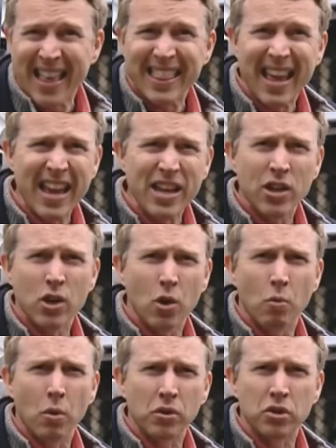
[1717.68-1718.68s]
then
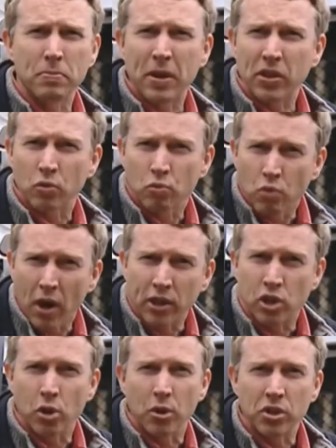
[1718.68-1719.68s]
you'll want to make the
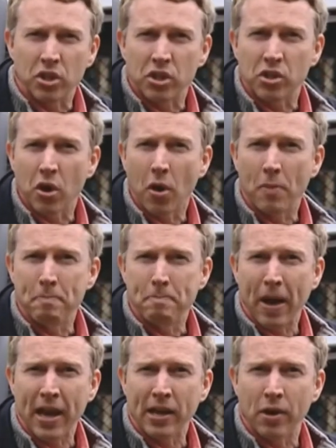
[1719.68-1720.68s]
right choices on
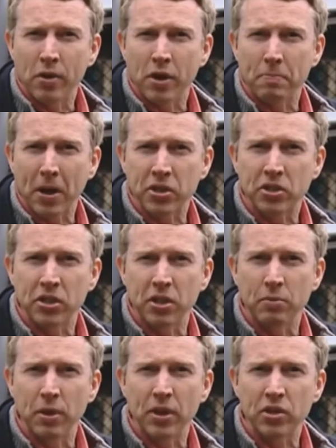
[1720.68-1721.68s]
payload
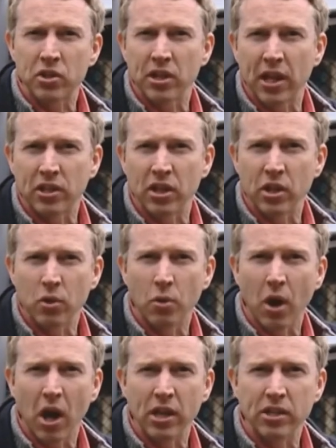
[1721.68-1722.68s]
capacity when selecting
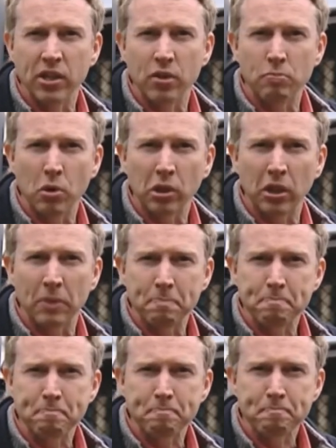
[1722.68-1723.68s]
your ideal model.
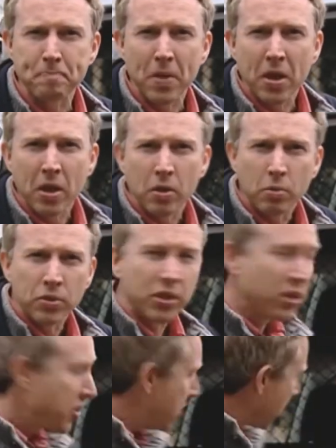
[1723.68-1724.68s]
With
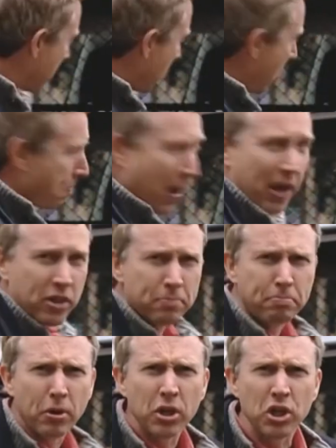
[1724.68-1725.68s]
this
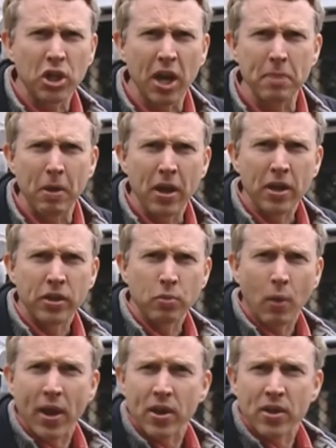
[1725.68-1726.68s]
compact body shape,
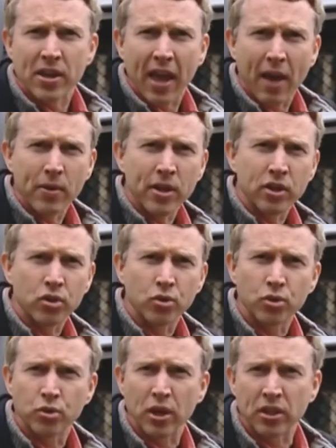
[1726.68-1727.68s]
the weight you can carry is
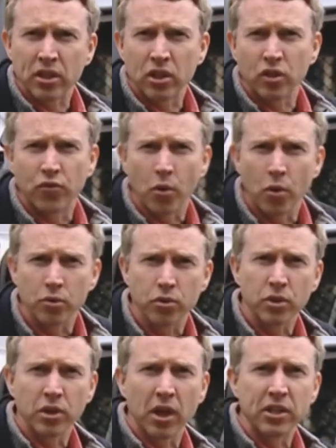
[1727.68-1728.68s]
restricted to
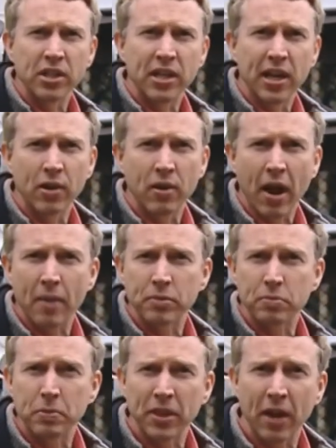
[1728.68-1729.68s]
490
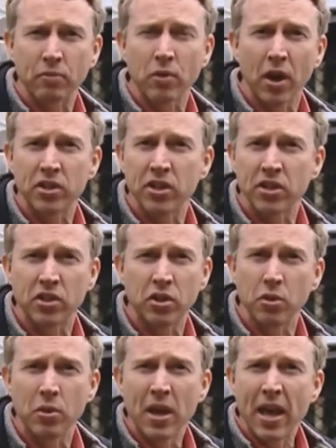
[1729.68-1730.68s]
kilograms, but that rises
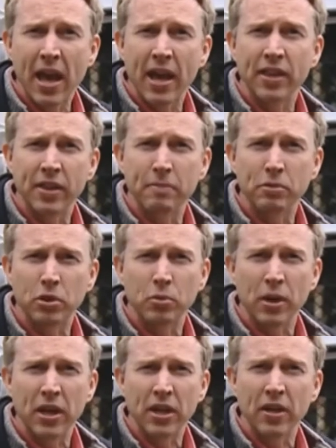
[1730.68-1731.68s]
to anything
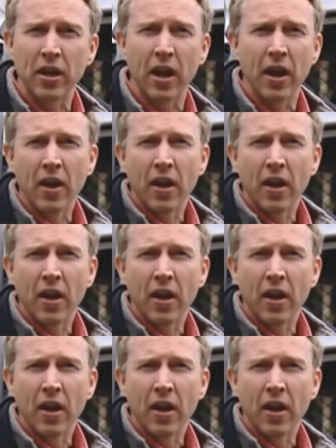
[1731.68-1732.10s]
between uh,